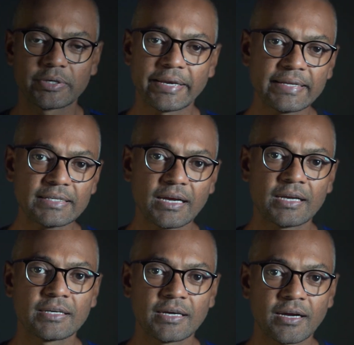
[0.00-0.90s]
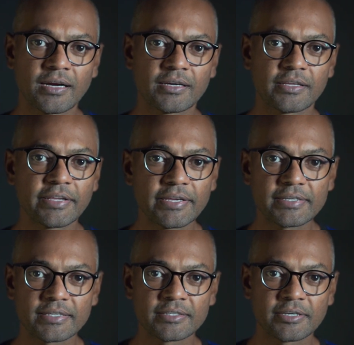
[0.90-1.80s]
drink and
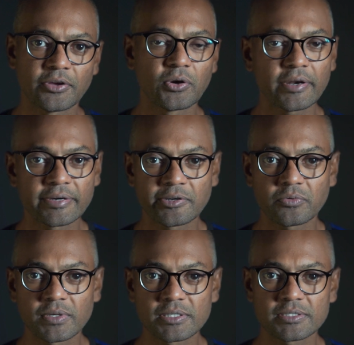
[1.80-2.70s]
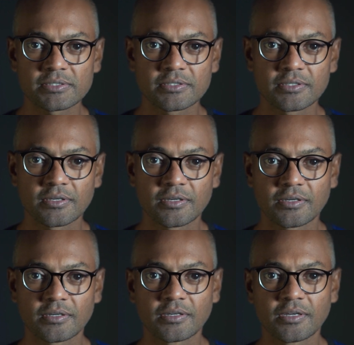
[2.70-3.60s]
eat in regular intervals
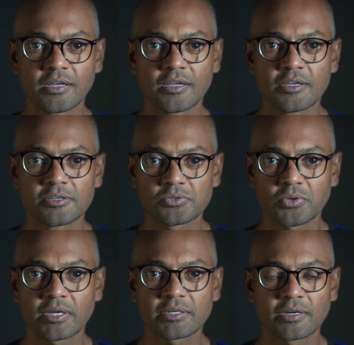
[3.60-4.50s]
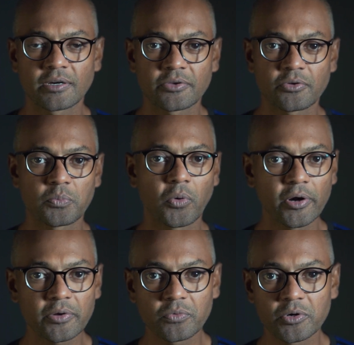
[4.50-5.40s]
so that your
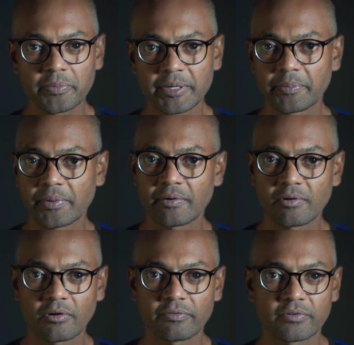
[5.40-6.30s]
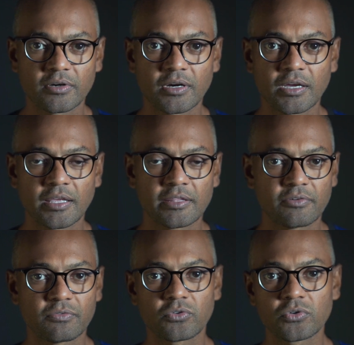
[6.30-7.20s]
body won't be deprived of either
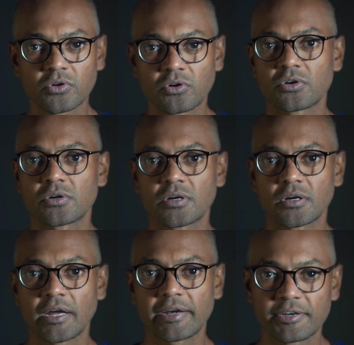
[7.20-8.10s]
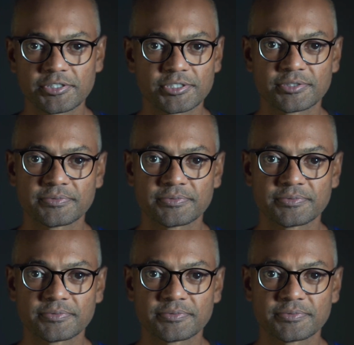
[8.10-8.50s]
food or hydration.